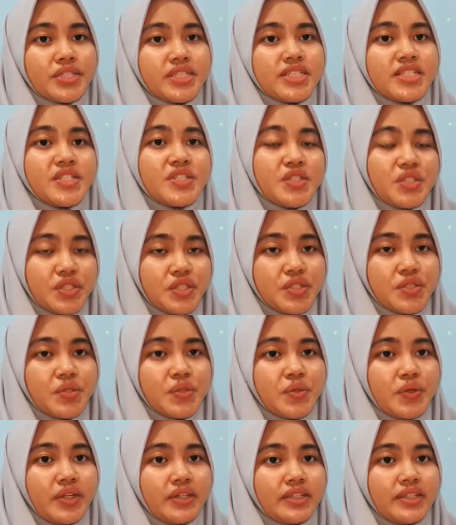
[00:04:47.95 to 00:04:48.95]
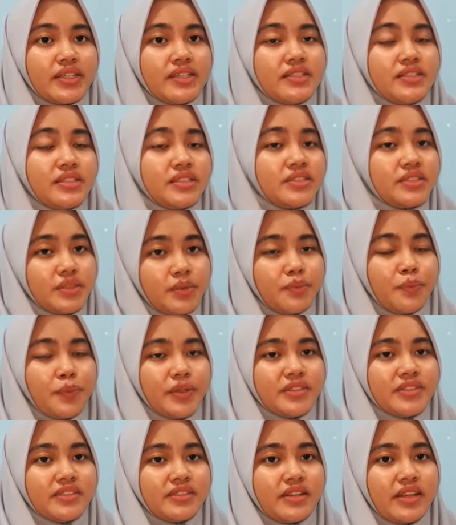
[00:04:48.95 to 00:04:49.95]
is generally the
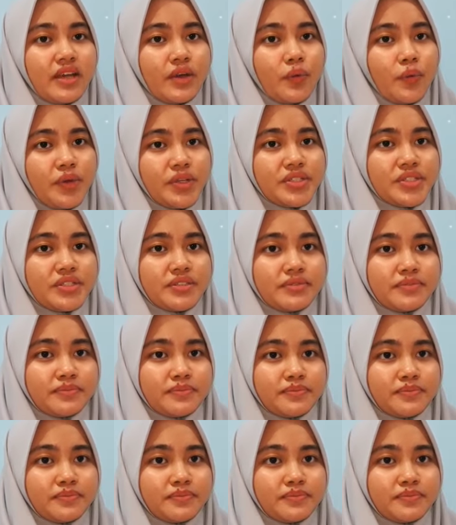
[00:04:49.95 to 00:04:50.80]
simplest language.